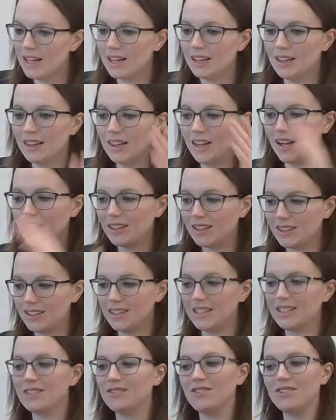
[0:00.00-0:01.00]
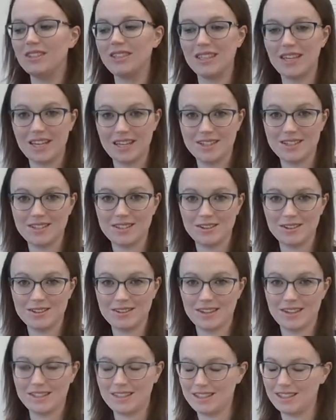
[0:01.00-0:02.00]
Luckily, this one again starts
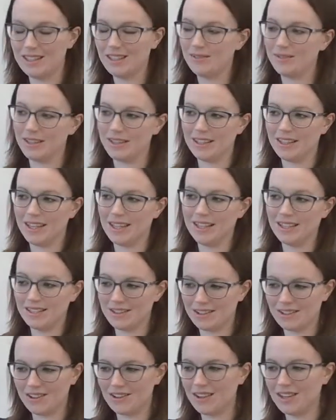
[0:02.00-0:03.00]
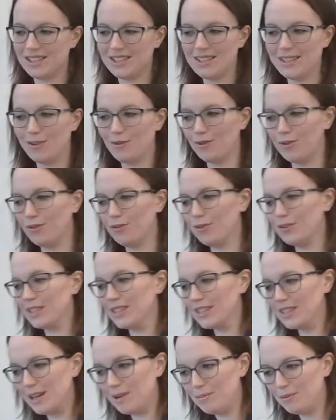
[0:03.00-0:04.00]
on D. We tend to start on D for the
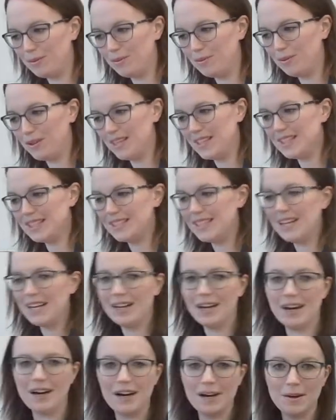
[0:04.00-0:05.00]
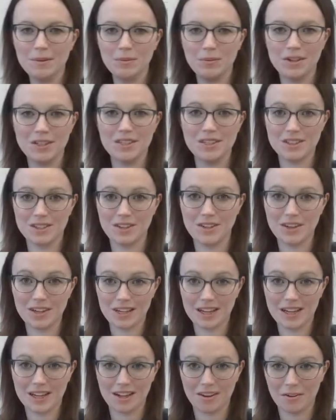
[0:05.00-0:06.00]
first couple of weeks, which is good. It
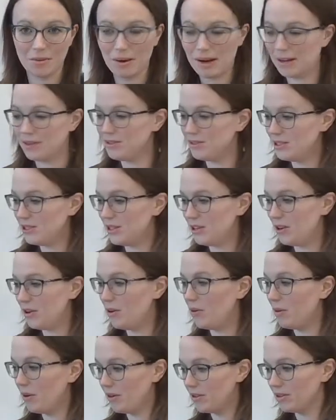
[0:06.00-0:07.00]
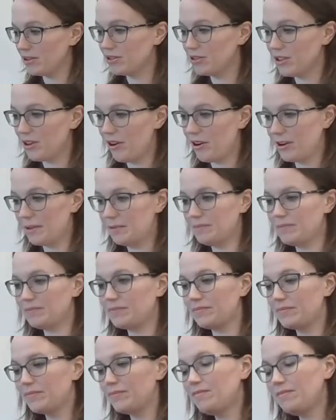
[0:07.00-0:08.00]
kind of grounds you to know where you're starting.
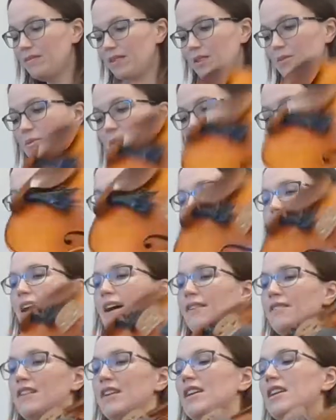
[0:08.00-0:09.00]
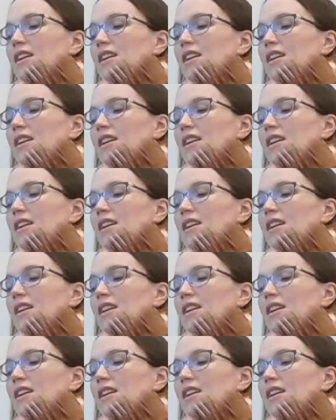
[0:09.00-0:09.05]
We're going to have